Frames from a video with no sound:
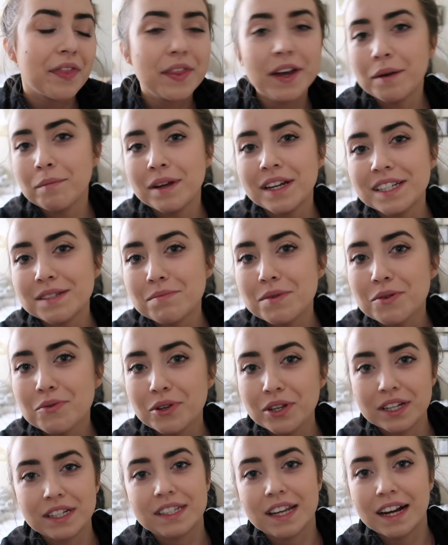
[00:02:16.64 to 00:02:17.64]
that makes me
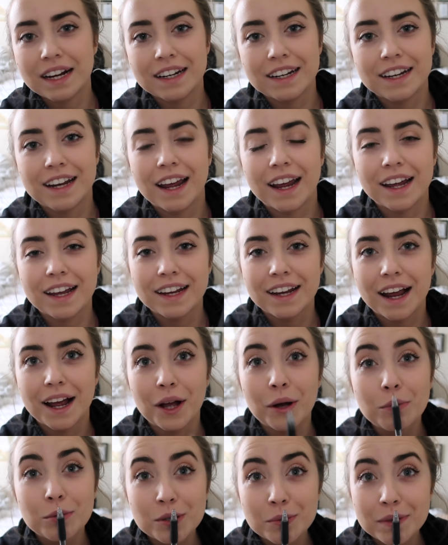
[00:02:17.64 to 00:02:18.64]
really excited and
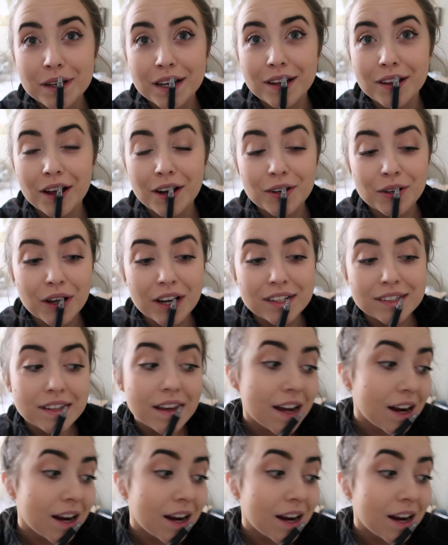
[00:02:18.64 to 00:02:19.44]
I hope to meet a lot of you guys